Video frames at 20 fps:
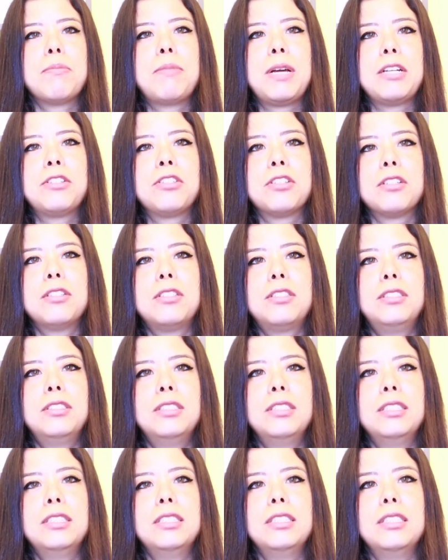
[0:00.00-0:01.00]
my bachelor
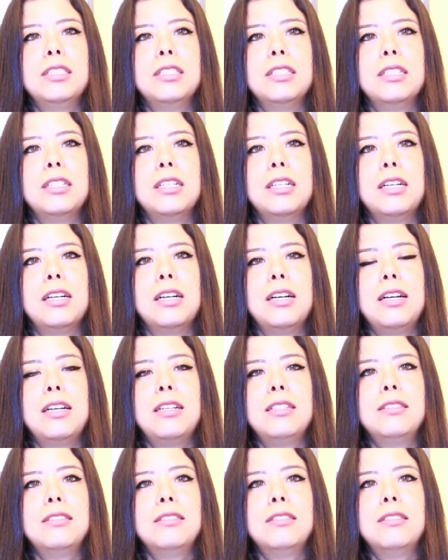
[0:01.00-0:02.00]

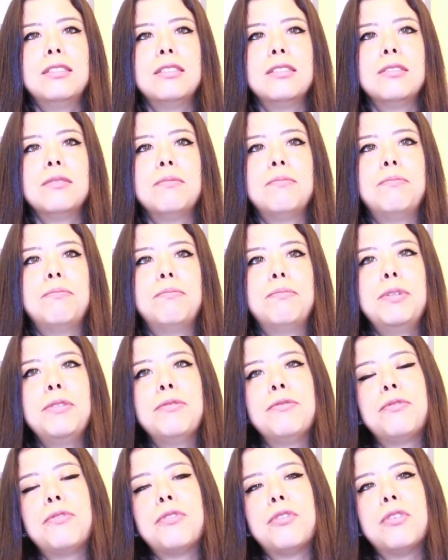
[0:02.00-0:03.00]
and uh,
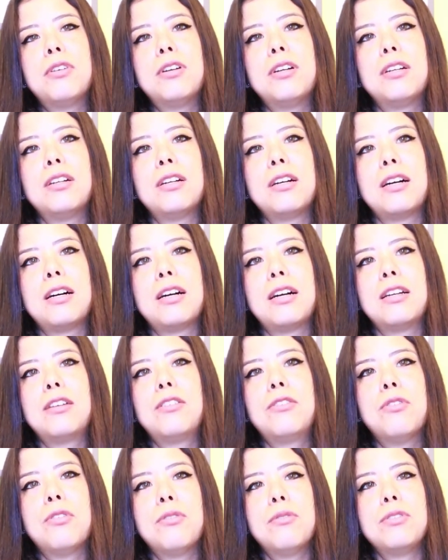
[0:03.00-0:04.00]
before I
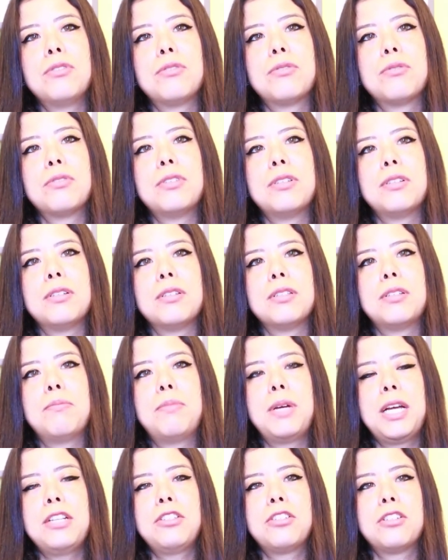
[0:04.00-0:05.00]
go into the, the
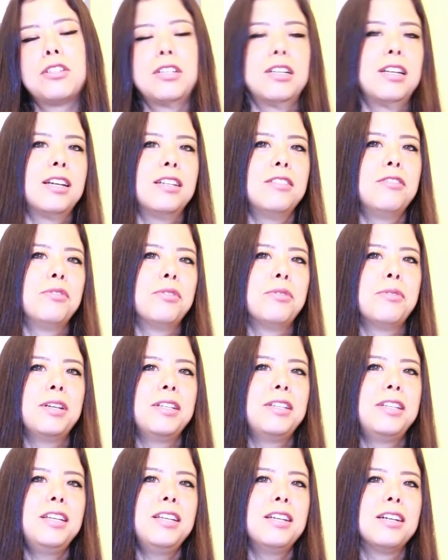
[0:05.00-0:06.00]
bachelor, I had no
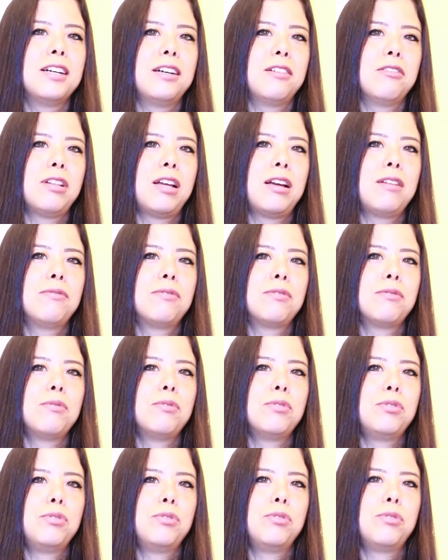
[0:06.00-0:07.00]
idea how life
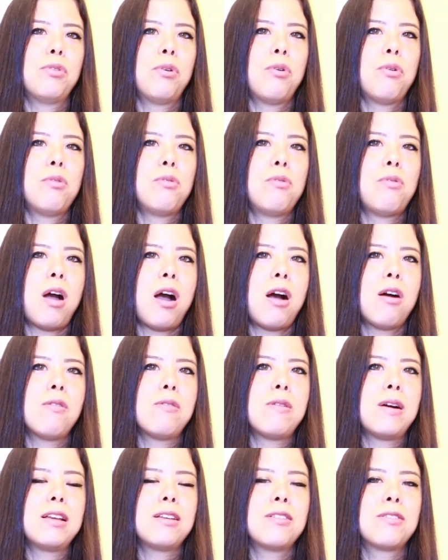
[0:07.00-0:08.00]
would go,
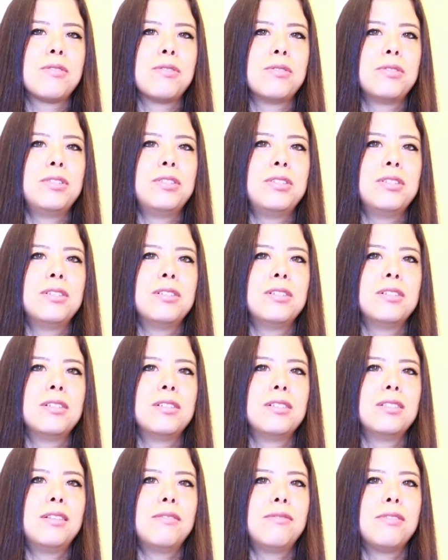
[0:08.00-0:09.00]
how I could
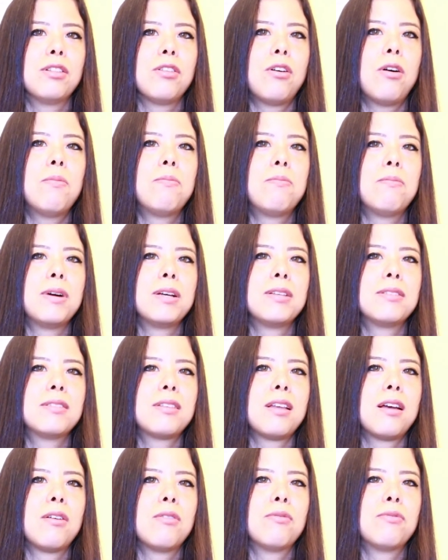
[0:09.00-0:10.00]
uh, develop
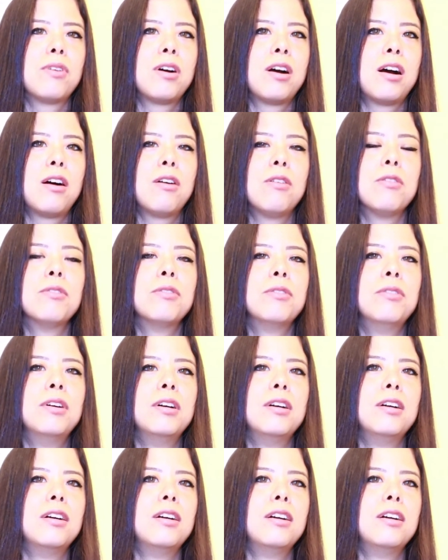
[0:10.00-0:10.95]
myself, or how